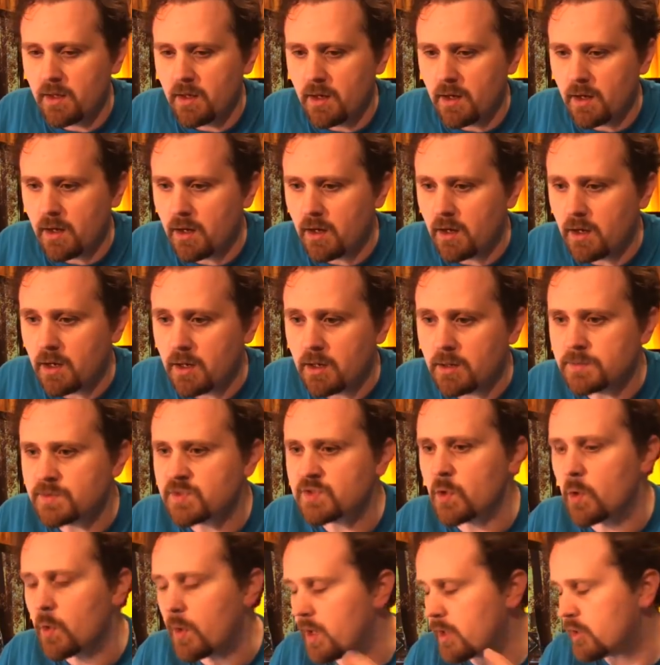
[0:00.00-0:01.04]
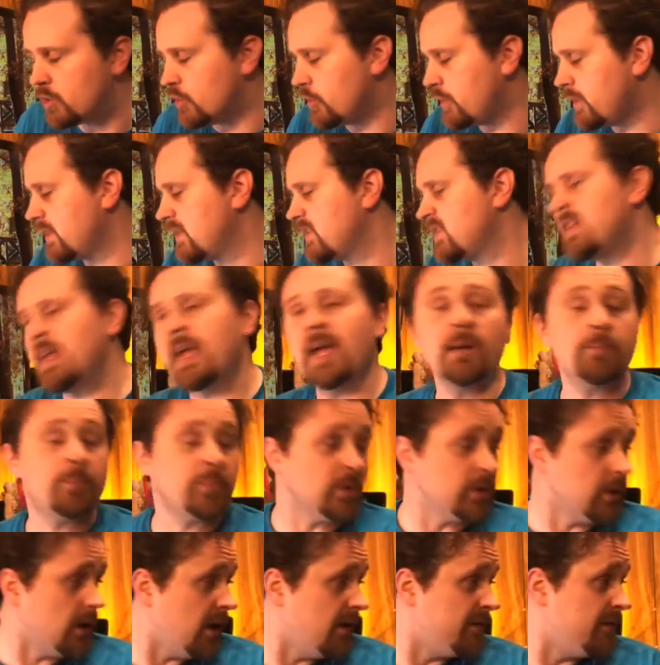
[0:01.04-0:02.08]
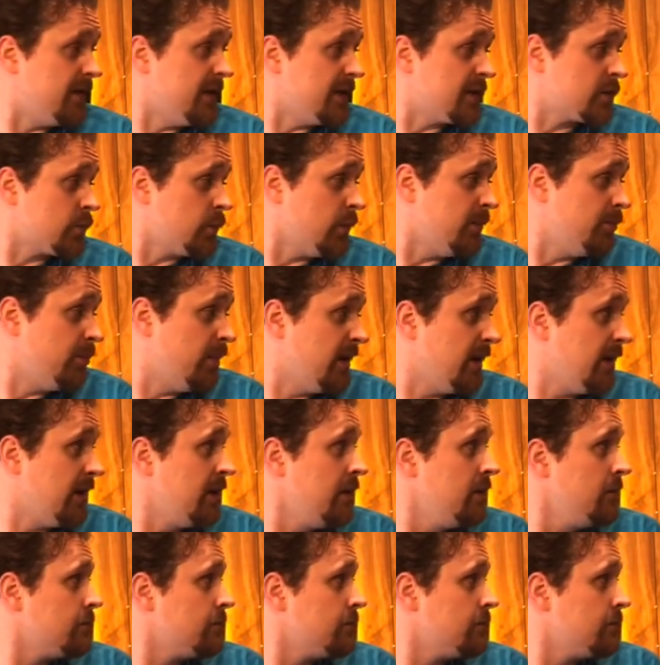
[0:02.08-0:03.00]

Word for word: Uh, so a good example of this would be